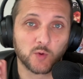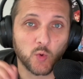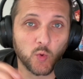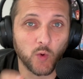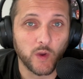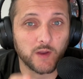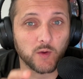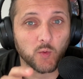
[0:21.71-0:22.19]

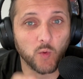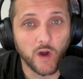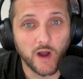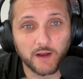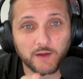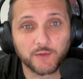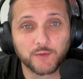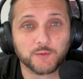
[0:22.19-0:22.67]
quick
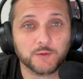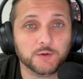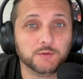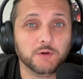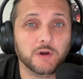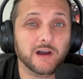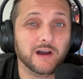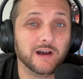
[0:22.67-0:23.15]

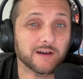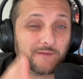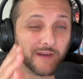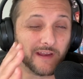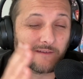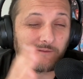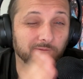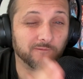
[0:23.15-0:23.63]
walkthrough of
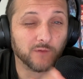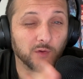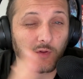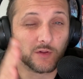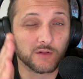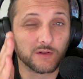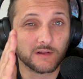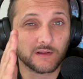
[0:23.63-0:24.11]
a
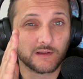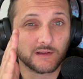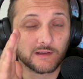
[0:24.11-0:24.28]
full